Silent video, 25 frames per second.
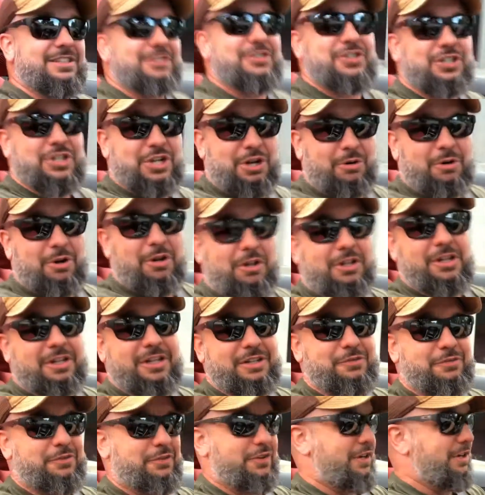there's a Corolla
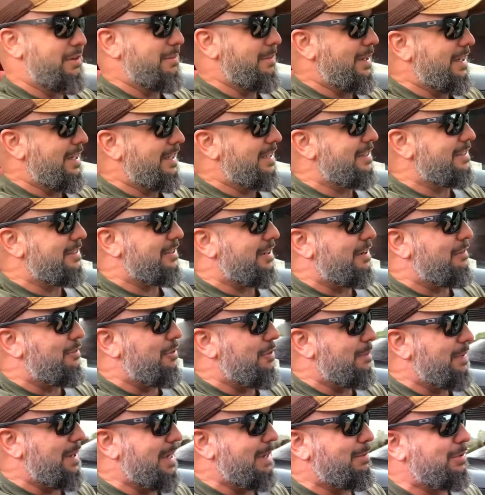in front of me, so I
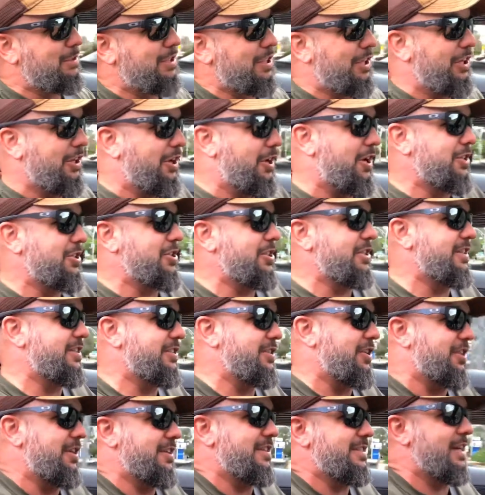won't be able to launch it
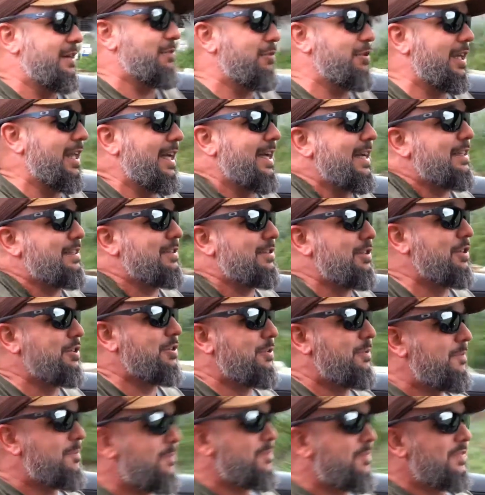as hard as I would like to,